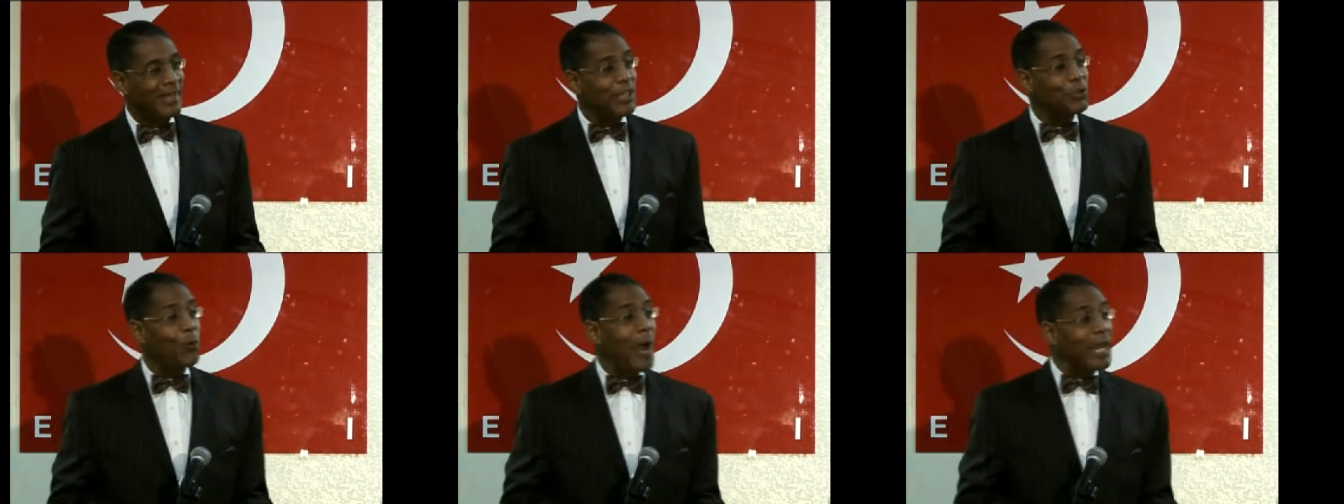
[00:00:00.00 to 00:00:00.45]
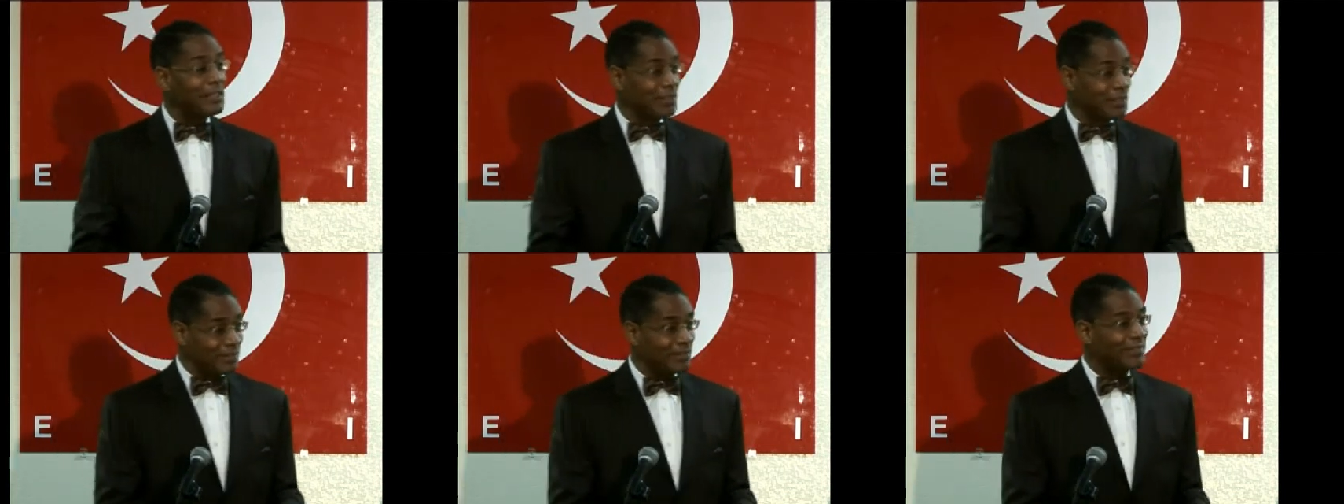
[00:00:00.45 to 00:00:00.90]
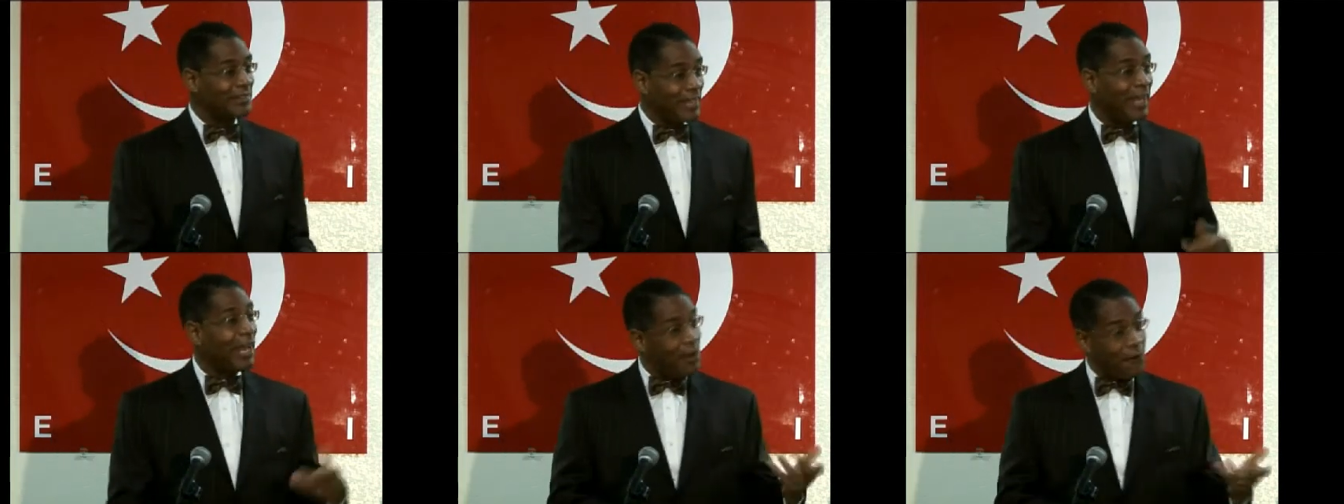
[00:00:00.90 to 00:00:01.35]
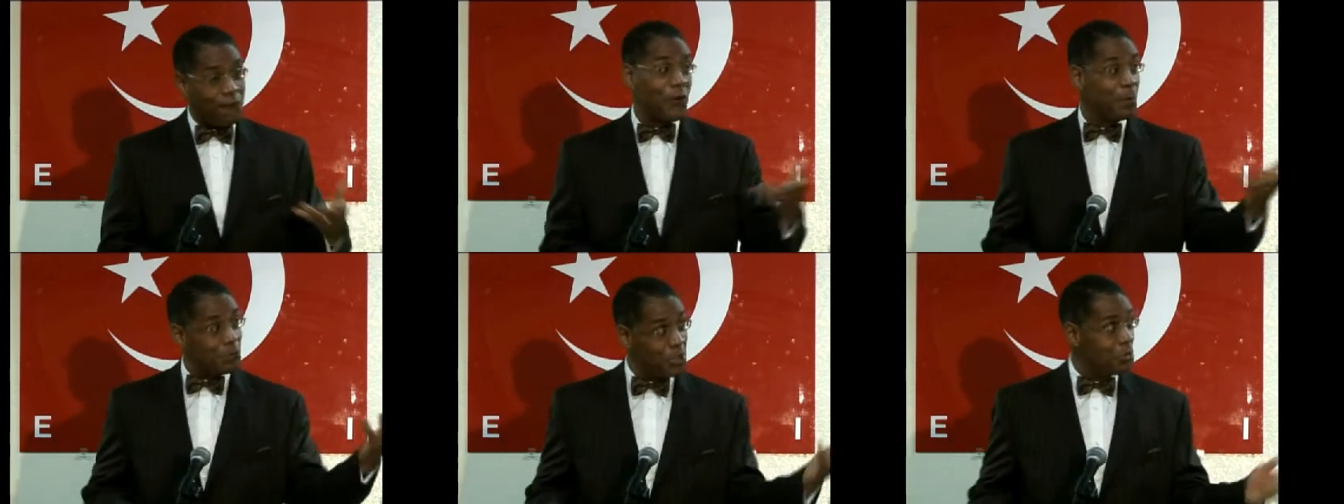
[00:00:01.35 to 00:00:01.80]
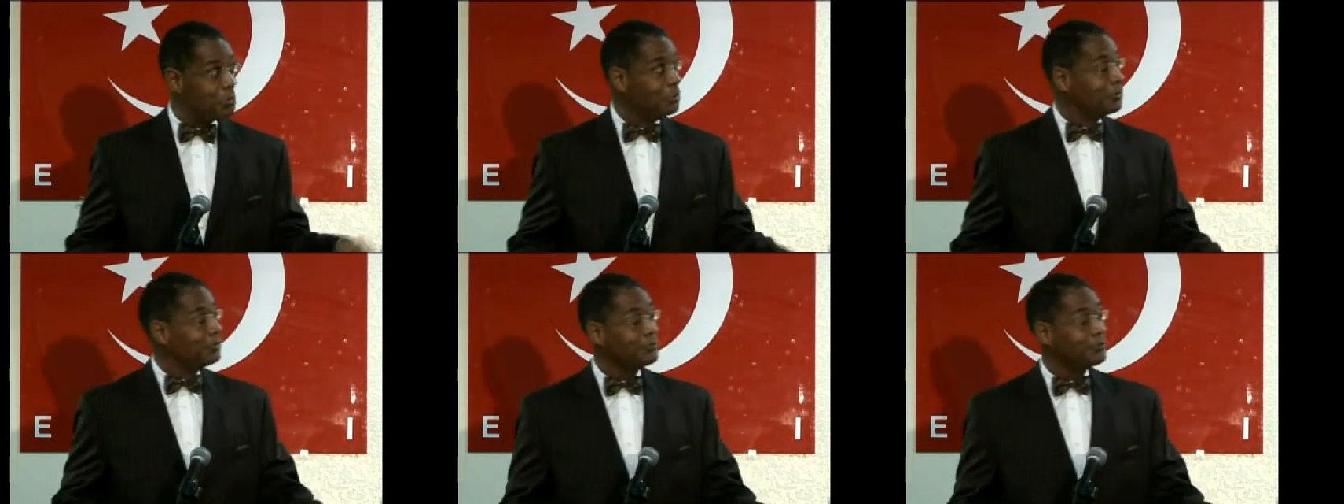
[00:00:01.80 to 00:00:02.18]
He's waiting to hear from you.